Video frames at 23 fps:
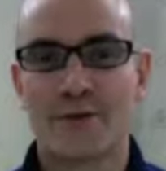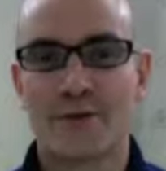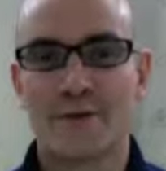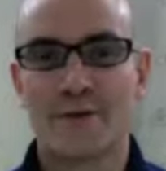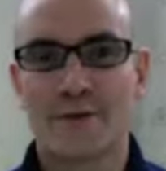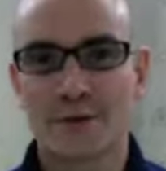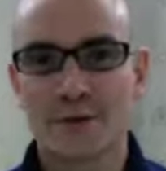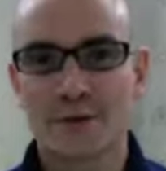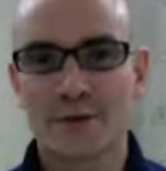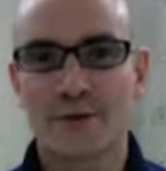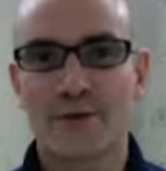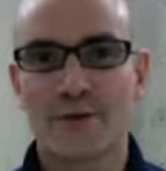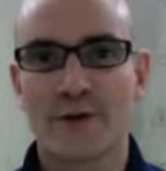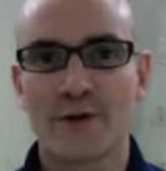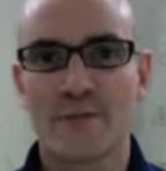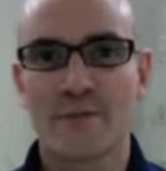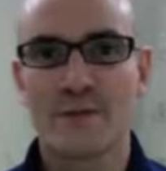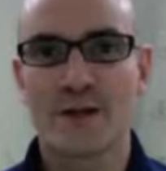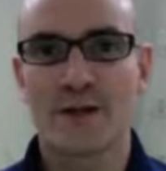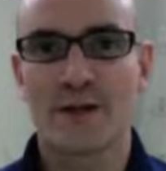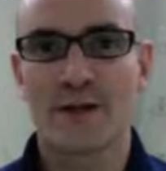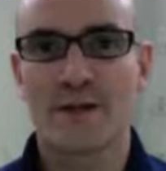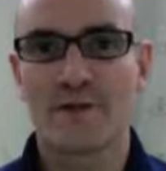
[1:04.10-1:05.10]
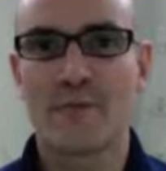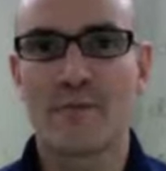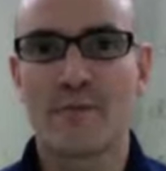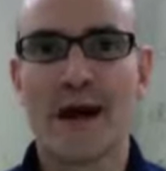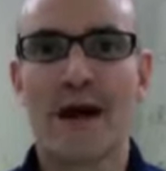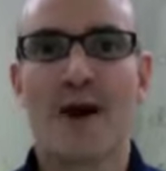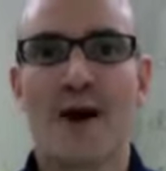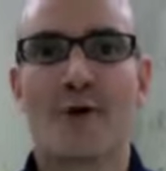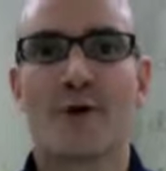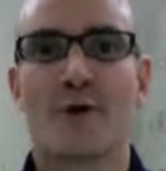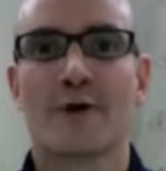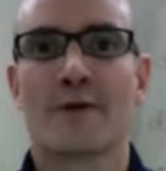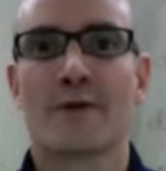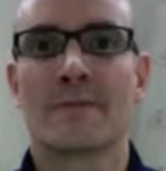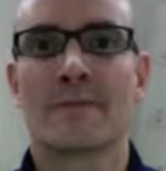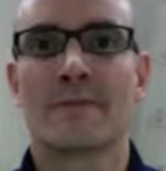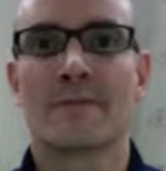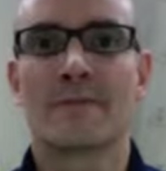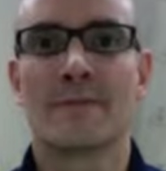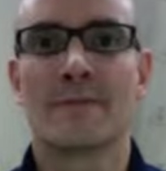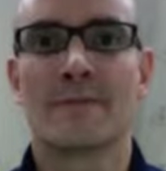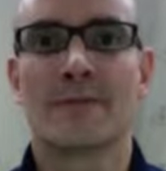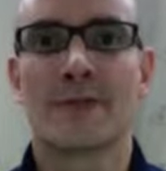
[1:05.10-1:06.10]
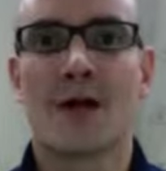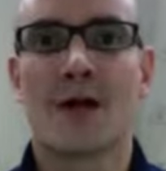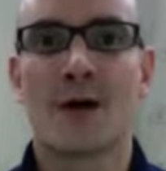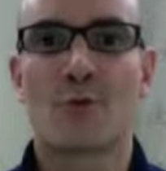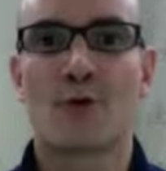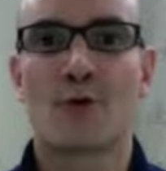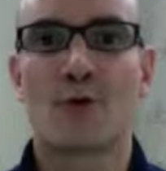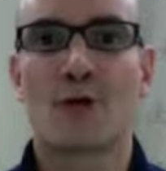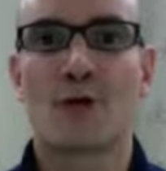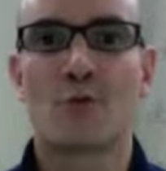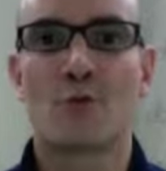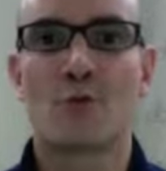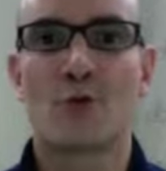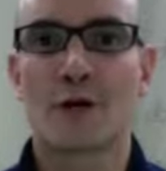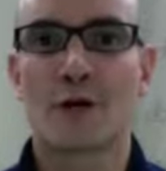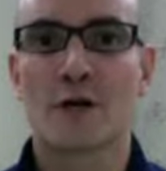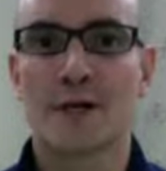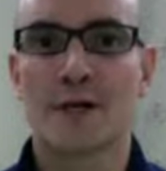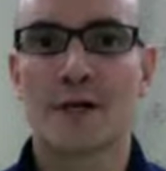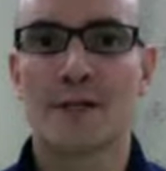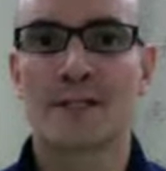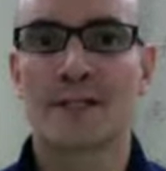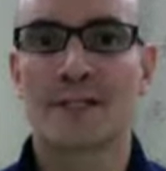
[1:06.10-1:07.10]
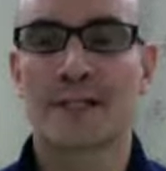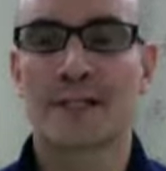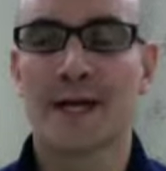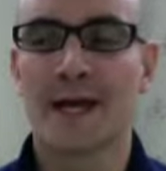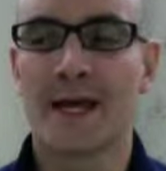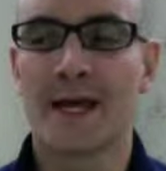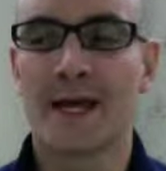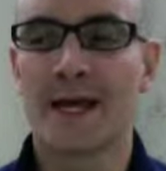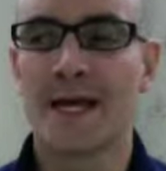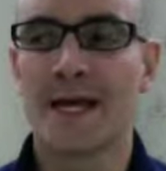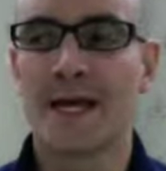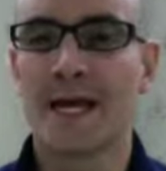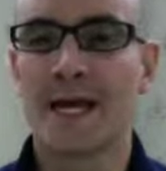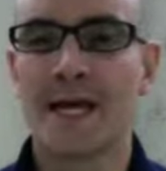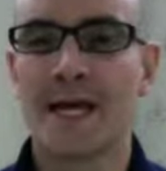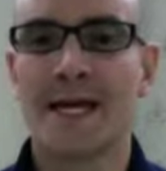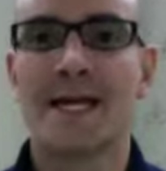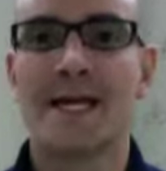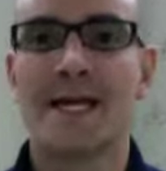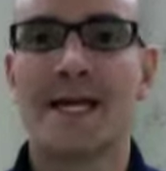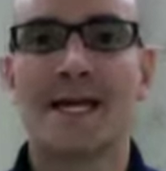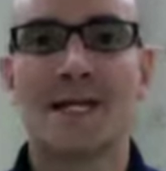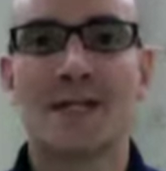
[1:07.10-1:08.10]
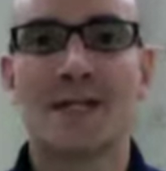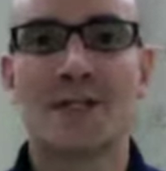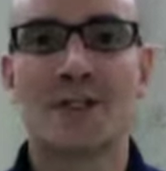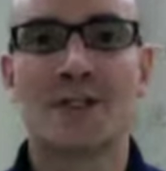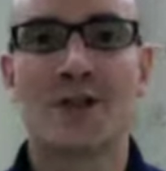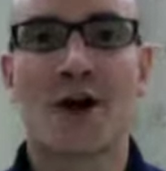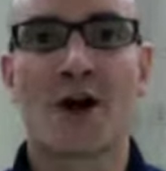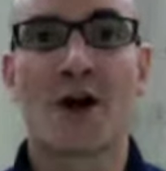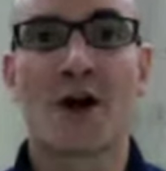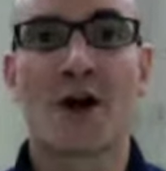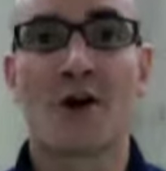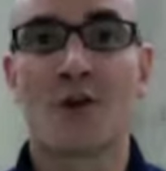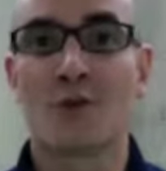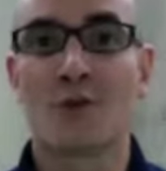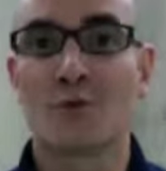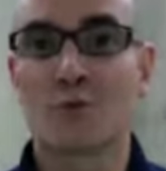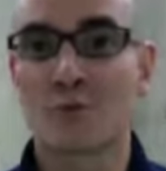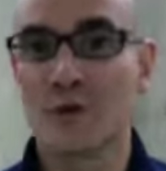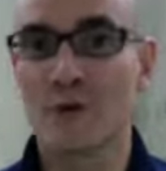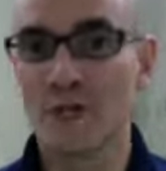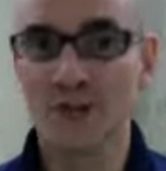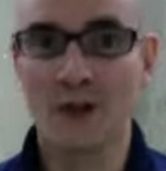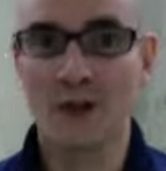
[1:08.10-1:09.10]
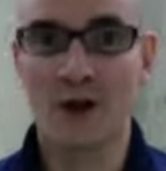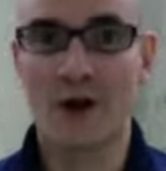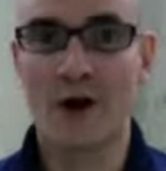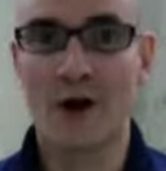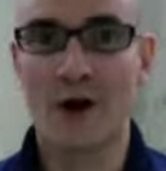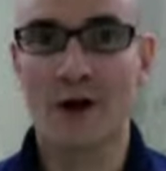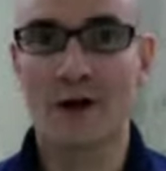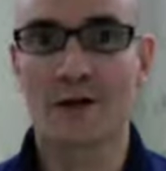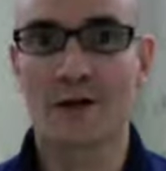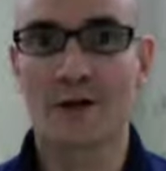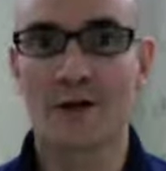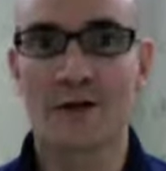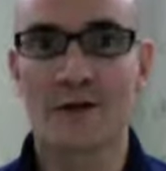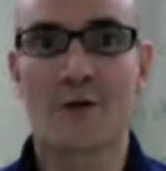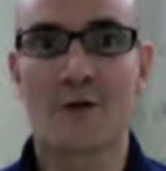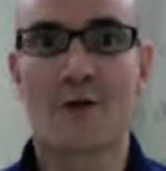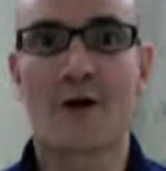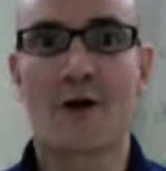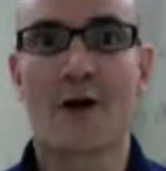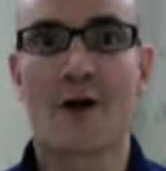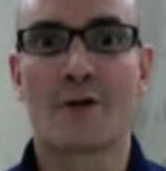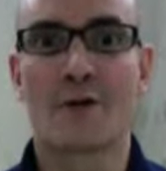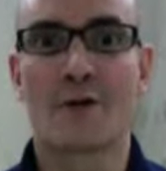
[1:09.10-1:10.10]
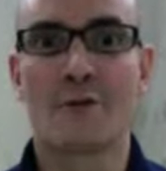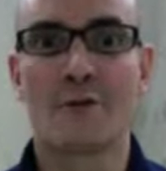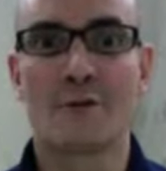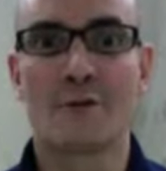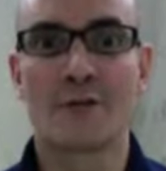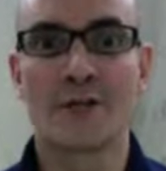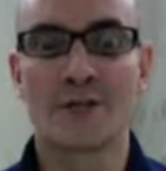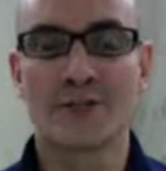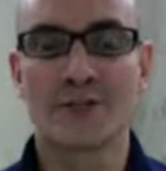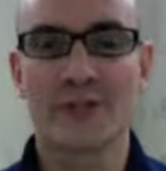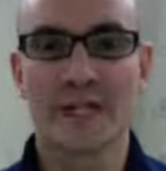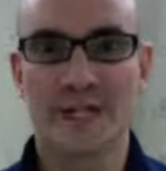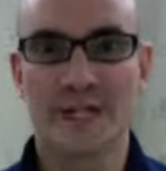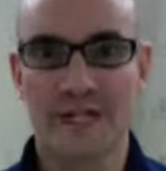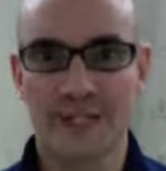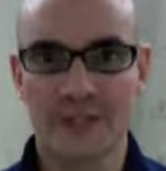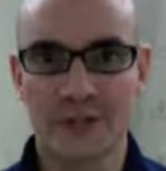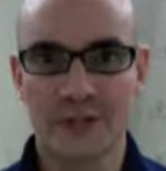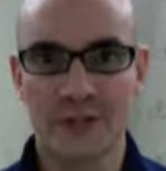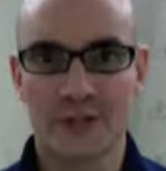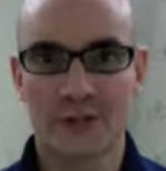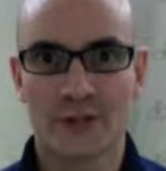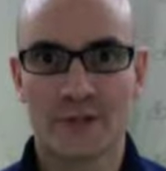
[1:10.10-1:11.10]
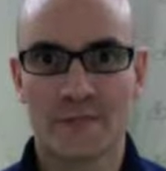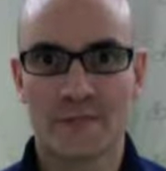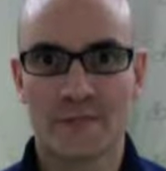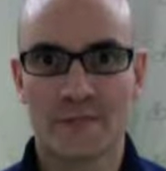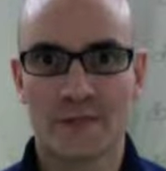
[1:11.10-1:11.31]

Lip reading: first fundamental of power that we're going to work on today is our wrist cock or our wrist hinge.